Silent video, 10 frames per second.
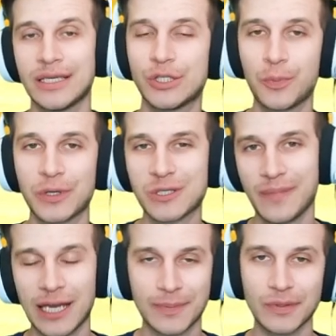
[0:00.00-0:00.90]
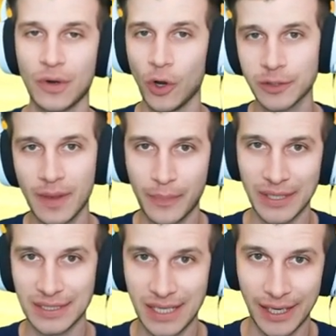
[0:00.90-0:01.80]
Super Smash Bros. Ultimate
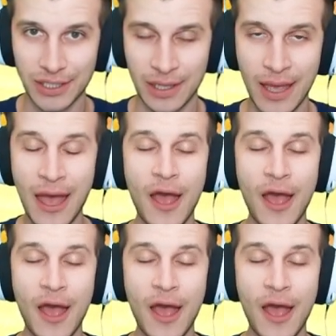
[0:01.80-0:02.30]
presentation.